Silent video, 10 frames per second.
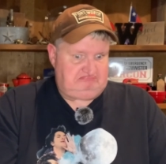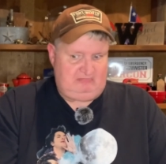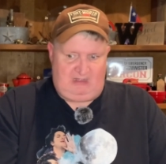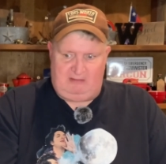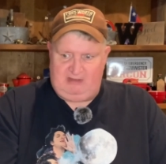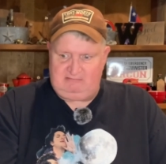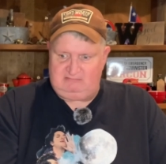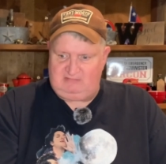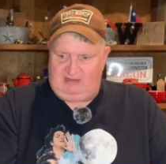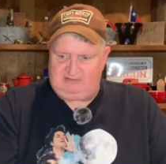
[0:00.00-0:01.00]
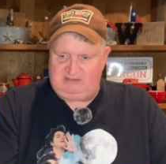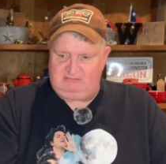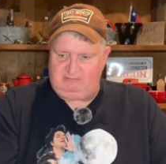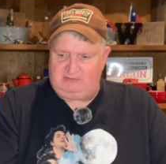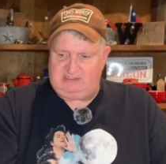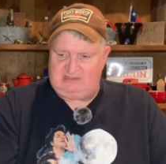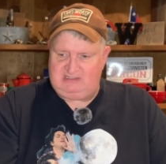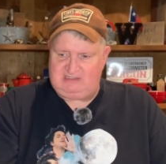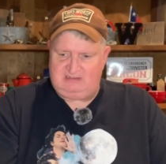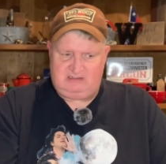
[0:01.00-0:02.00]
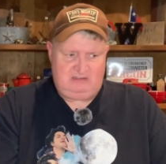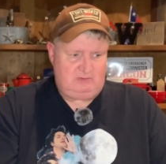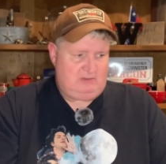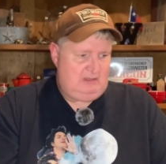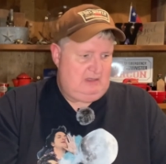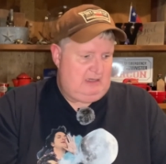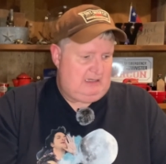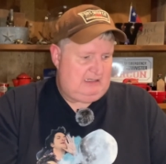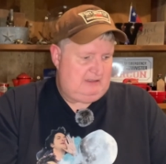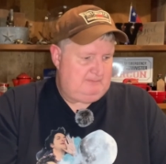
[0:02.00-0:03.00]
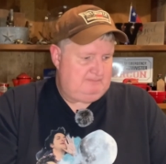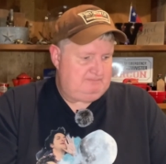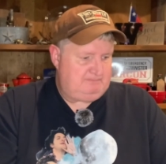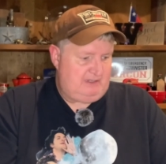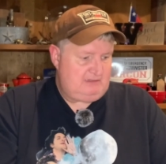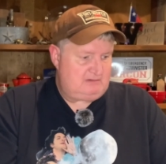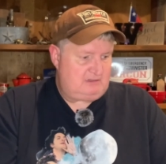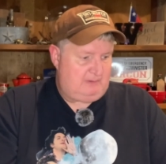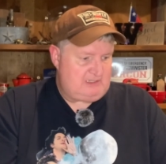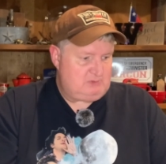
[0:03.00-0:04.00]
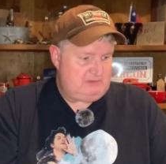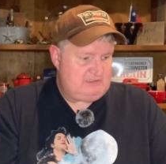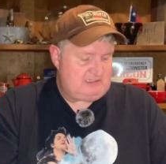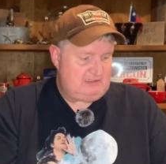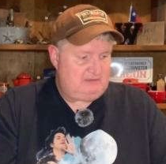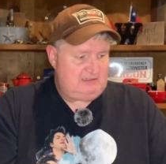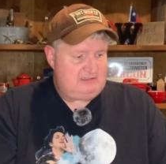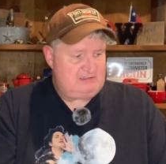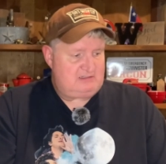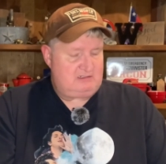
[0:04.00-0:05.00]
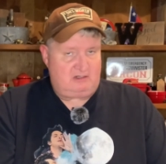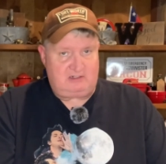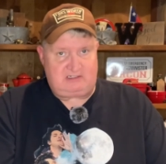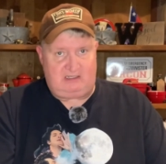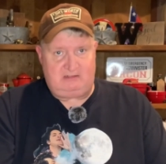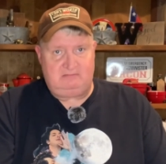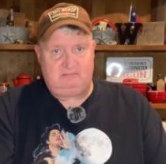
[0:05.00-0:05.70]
might rotate this in too. But the best one still is the Darkside.